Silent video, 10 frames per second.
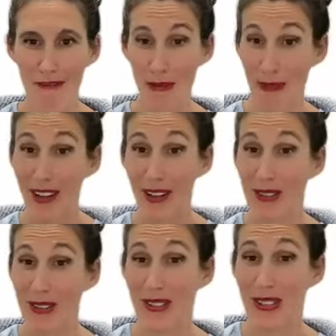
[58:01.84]
for
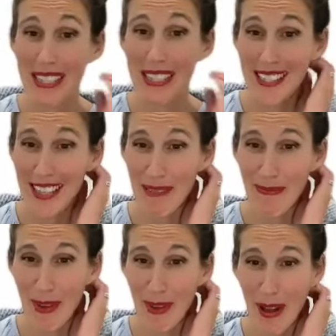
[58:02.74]
medical students since
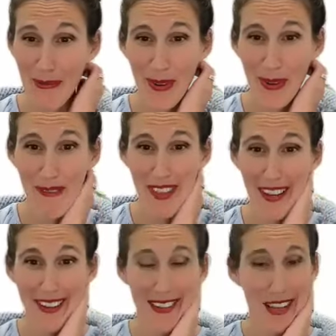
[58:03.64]
I'm um, one of
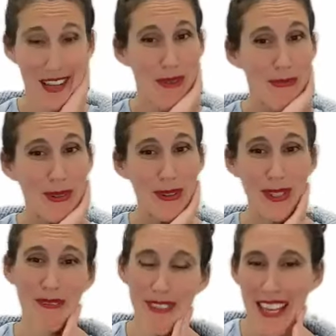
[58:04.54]
the
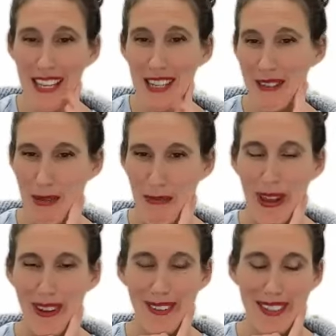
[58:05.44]
members of the interview
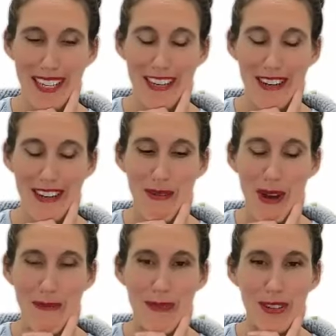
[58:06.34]
panels at
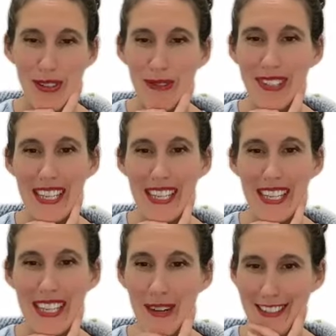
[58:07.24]
OUM, there's no
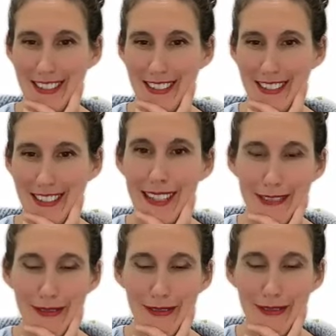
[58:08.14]
secret
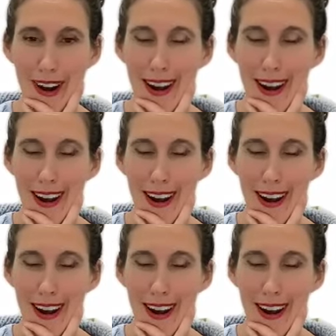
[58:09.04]
sauce or